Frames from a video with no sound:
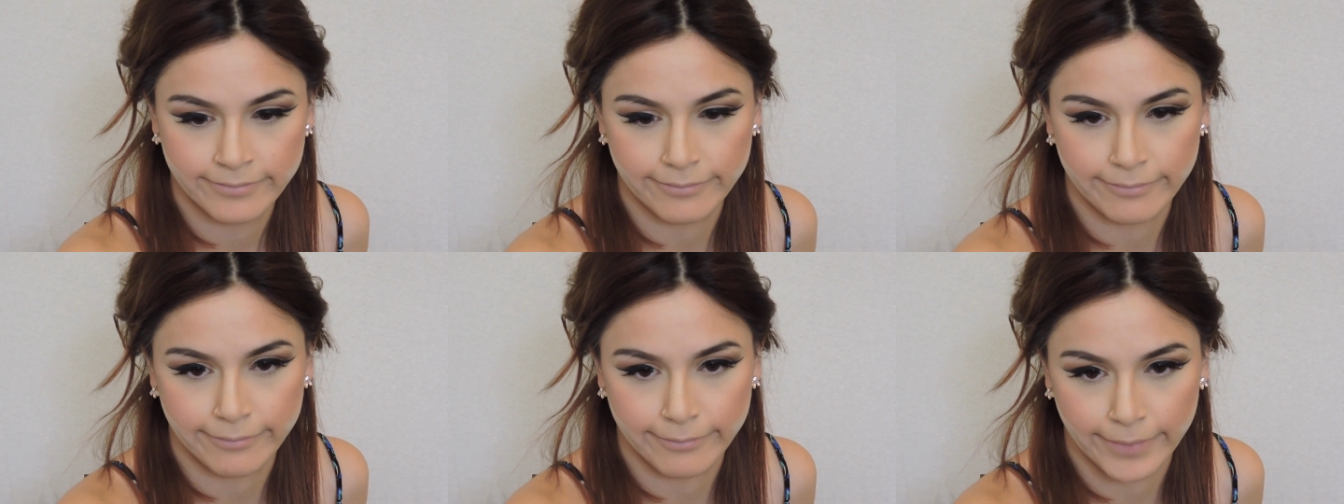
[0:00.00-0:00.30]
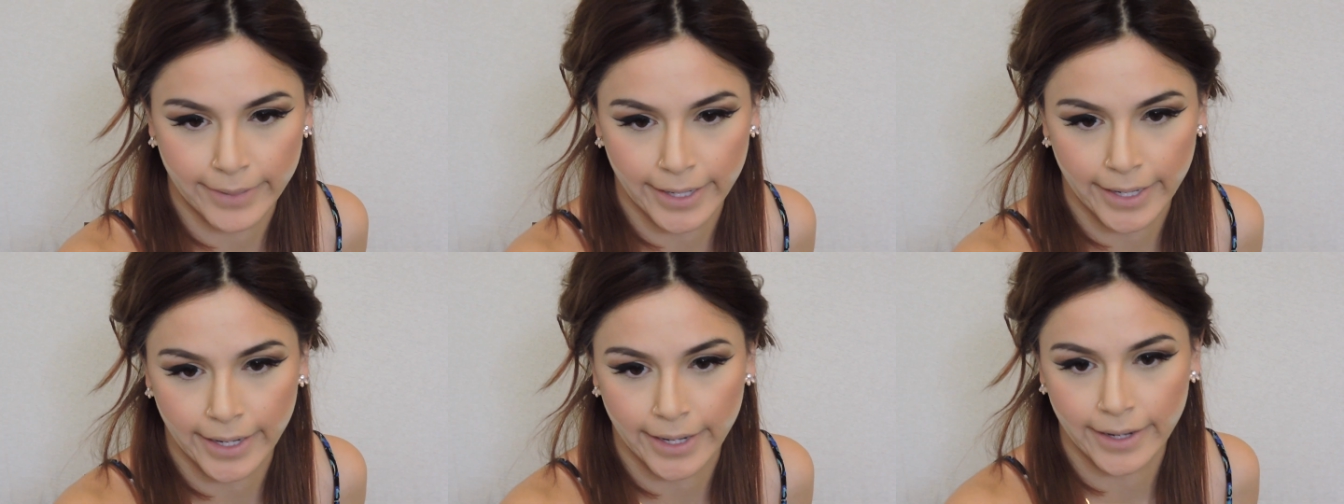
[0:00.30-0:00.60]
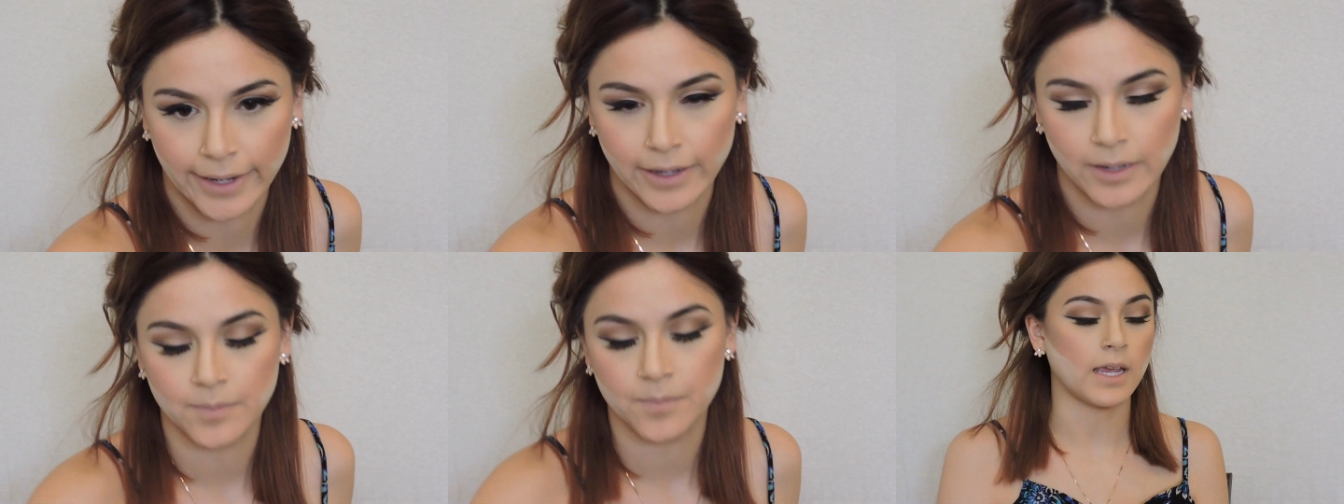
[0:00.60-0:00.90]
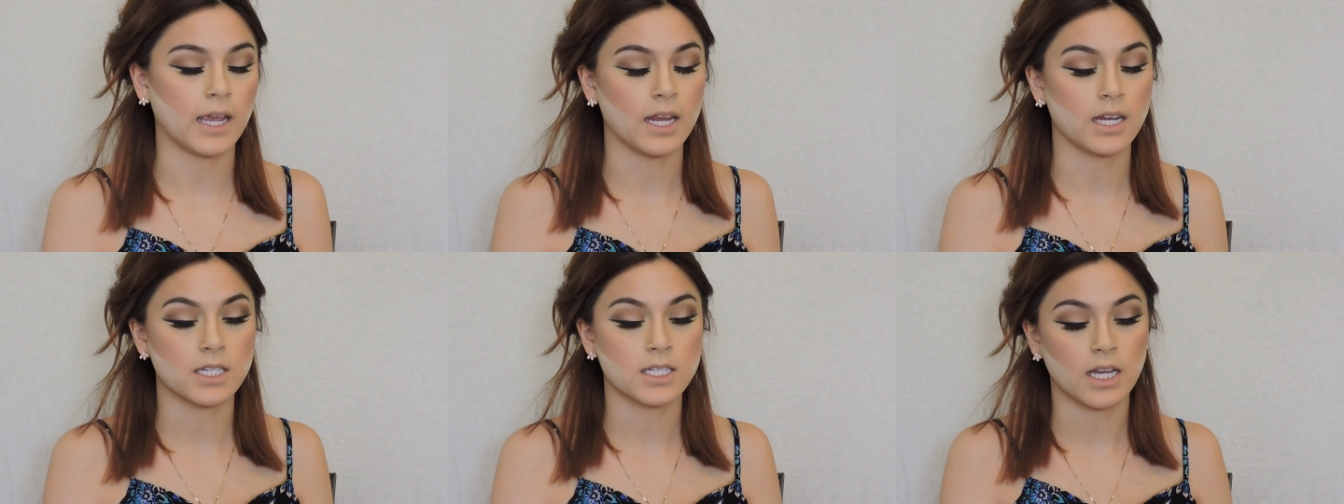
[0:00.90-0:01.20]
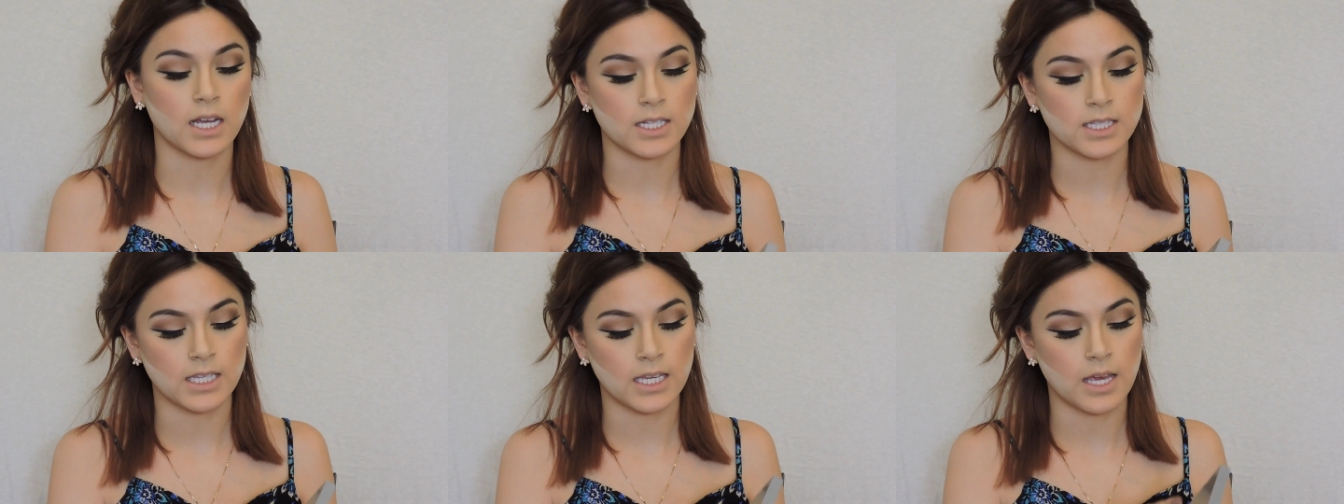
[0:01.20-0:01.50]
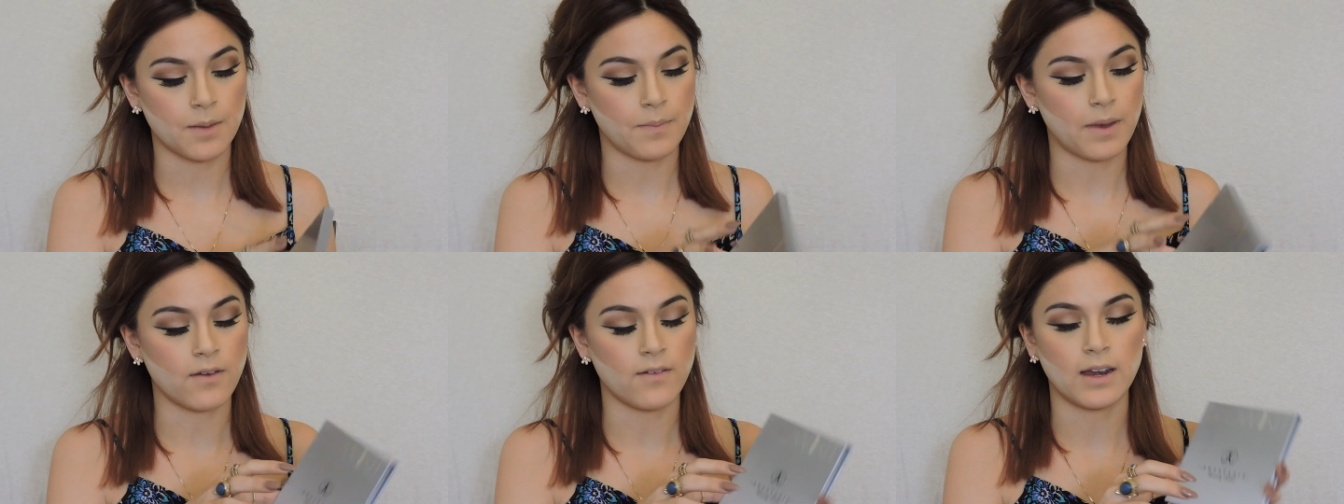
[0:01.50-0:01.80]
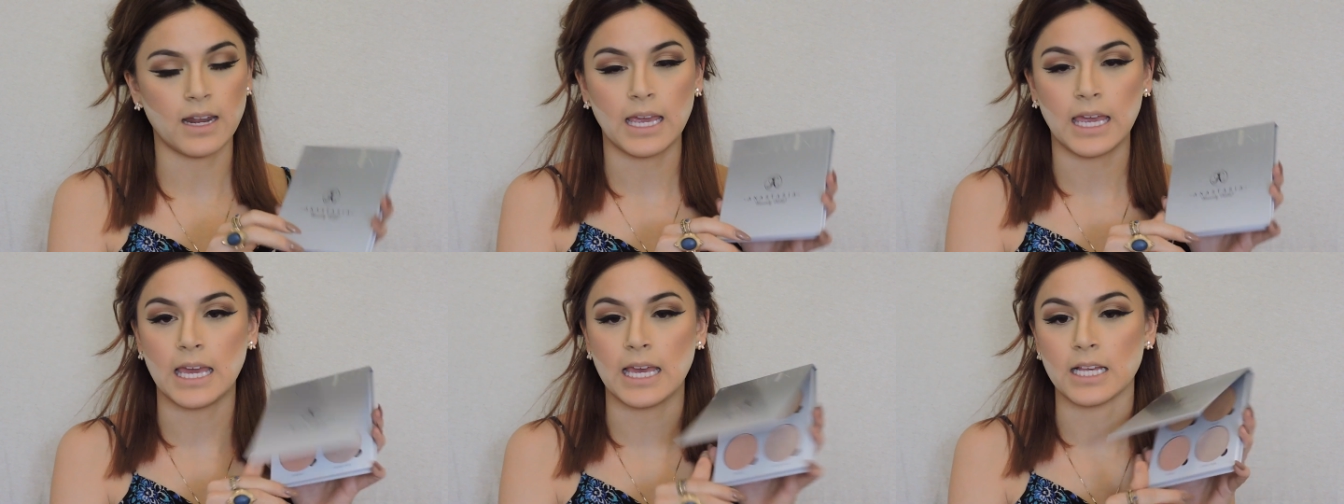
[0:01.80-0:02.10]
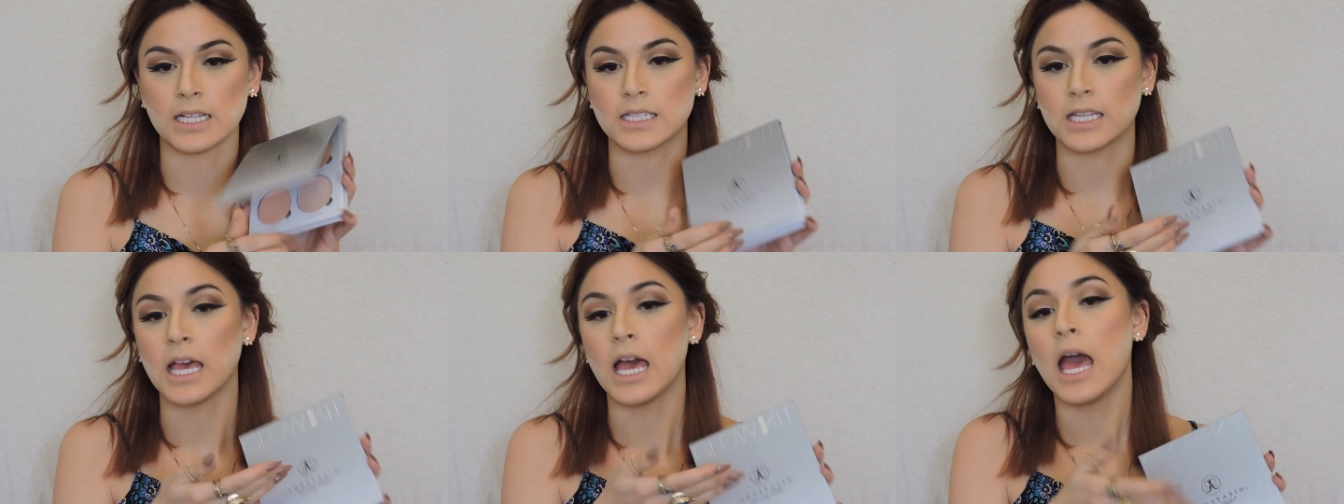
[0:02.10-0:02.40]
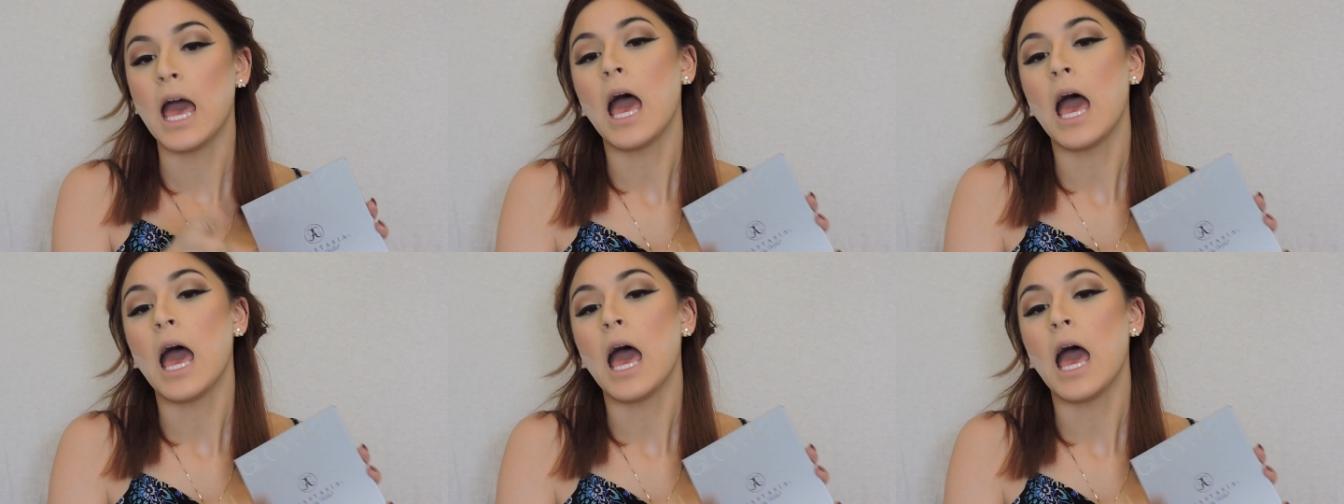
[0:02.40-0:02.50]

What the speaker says: My Anastasia Beverly Hills